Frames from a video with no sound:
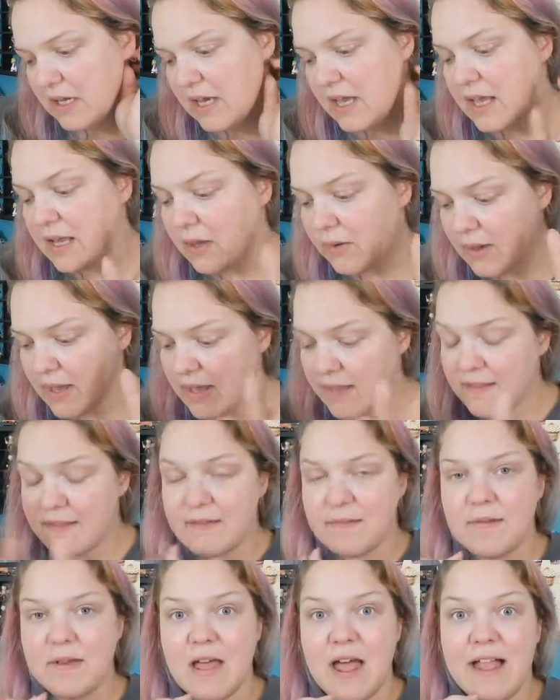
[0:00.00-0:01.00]
Anyways,
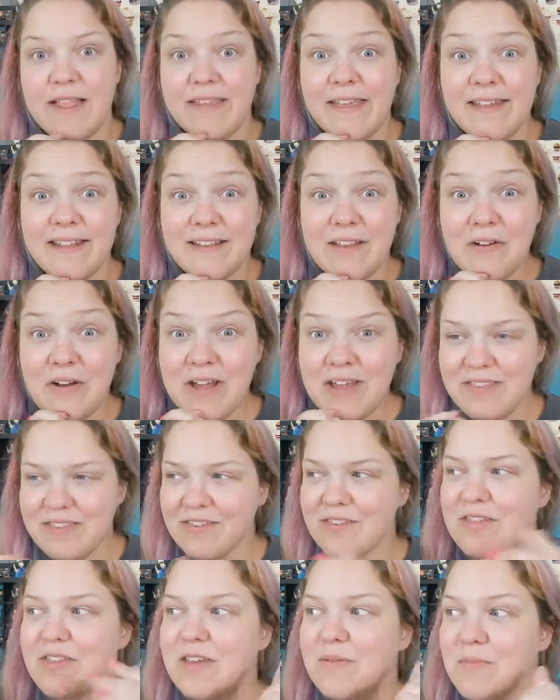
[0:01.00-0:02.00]
let's go
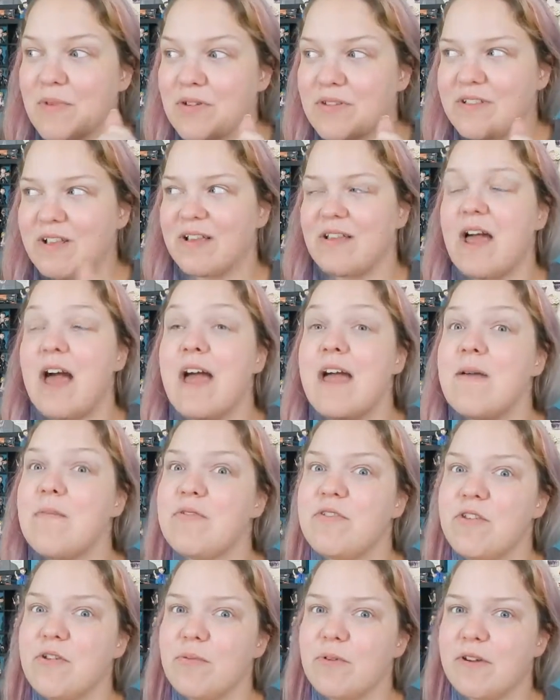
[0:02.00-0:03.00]
into the most, I am
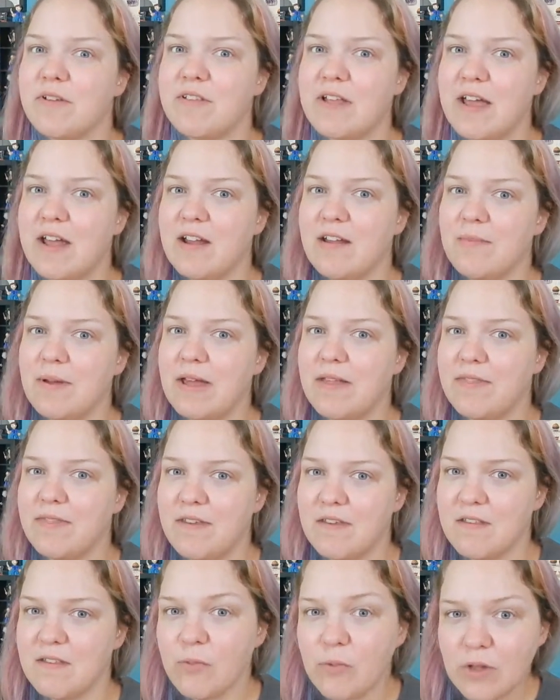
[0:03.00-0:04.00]
super excited about
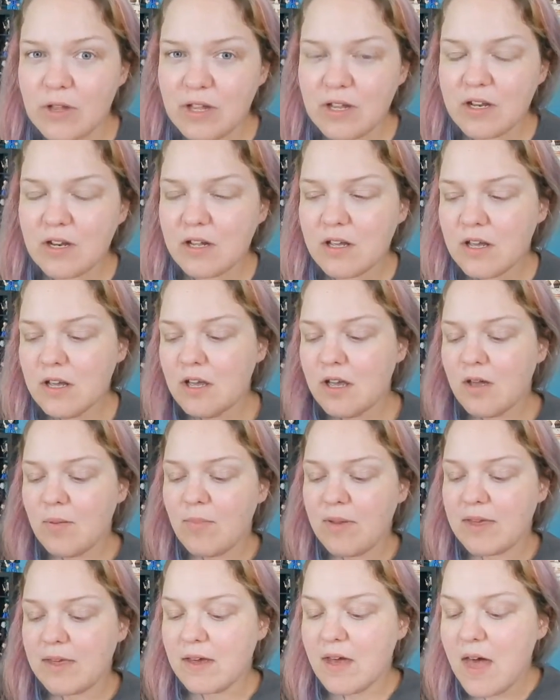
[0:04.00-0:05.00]
this one
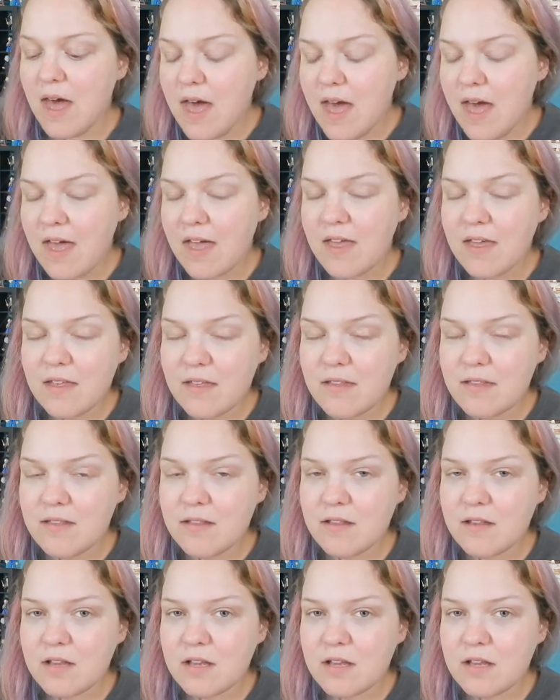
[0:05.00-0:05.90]
because